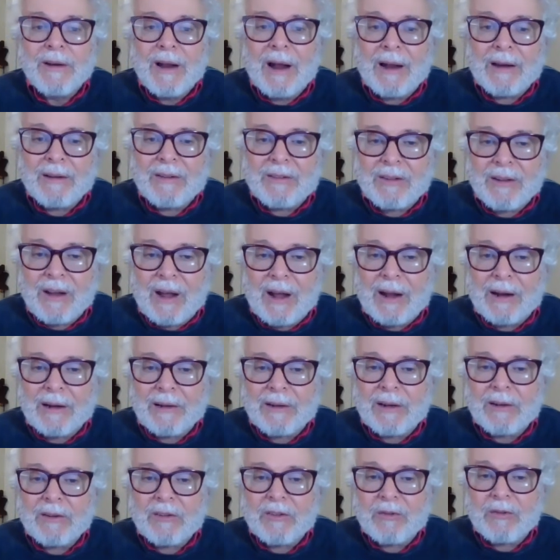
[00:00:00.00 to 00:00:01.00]
I sighed
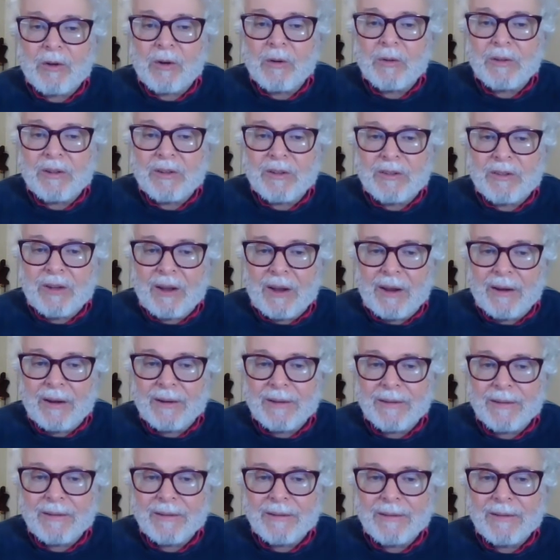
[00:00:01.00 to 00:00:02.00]
and stroked his
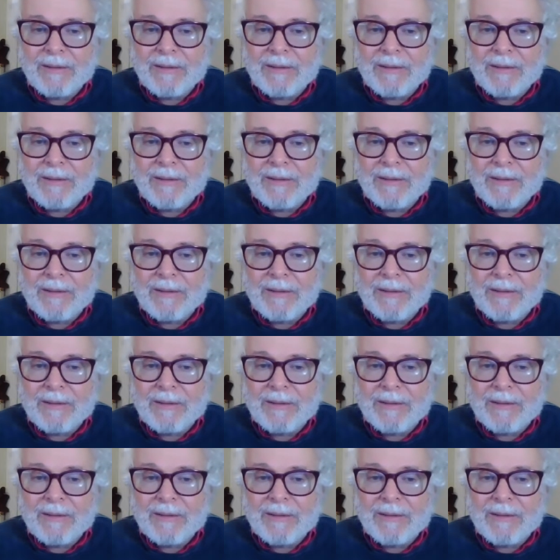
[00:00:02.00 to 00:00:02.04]
hair.